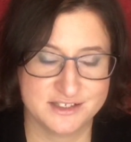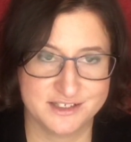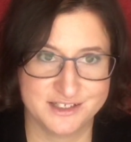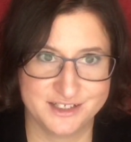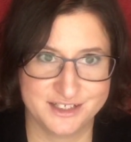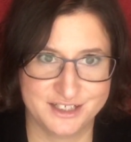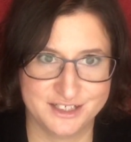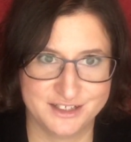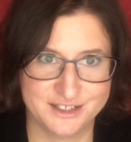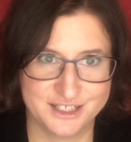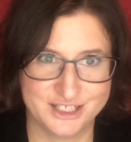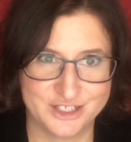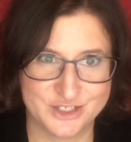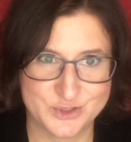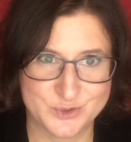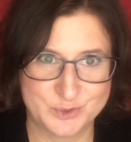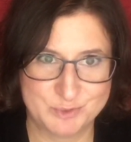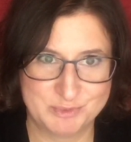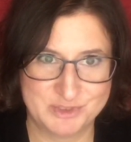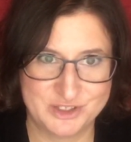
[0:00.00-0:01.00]
that anything
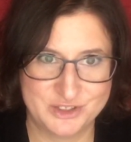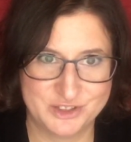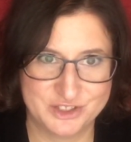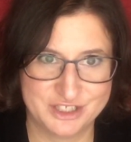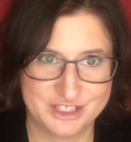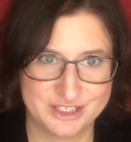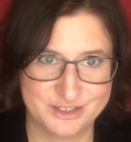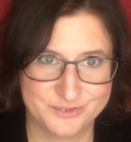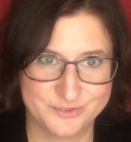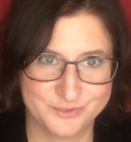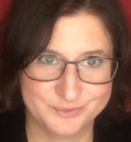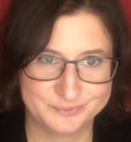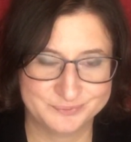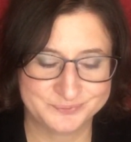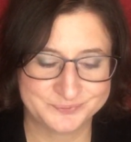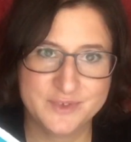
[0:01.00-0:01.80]
else would be good enough.